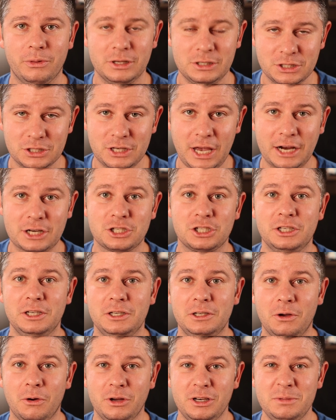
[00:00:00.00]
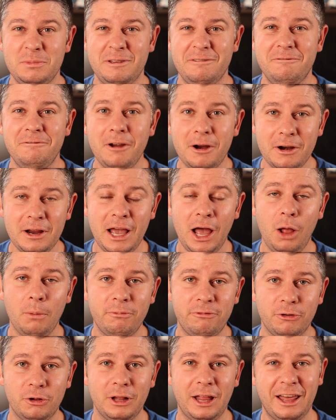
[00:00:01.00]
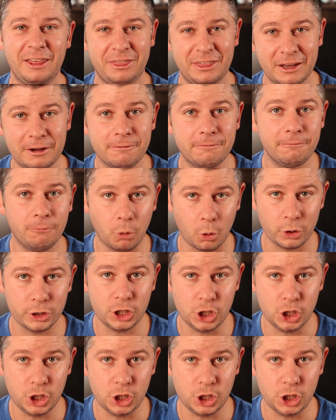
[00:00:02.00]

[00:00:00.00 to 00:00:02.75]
this is actually going to be very helpful, I think, for